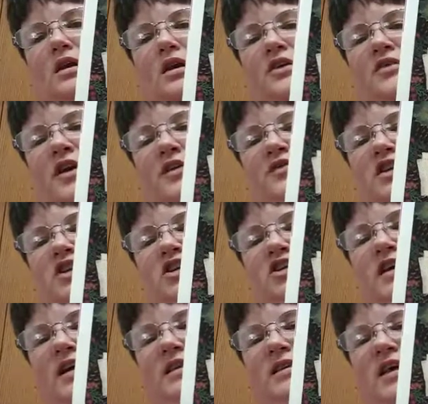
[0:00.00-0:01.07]
if I finish
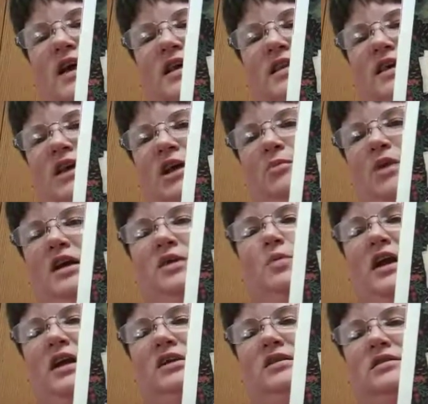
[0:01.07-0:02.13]
that day, then I might
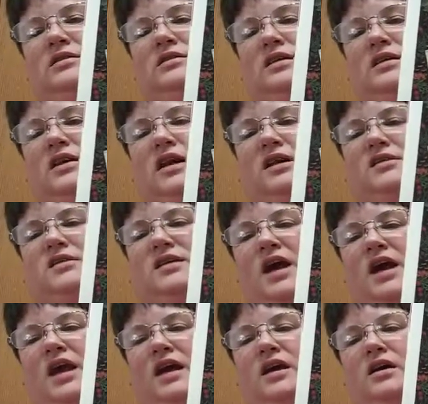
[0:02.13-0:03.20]
wait until the next
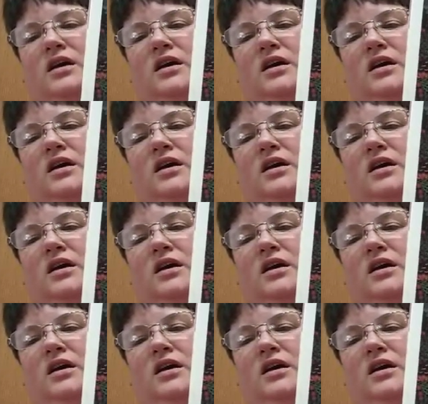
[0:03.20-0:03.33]
day.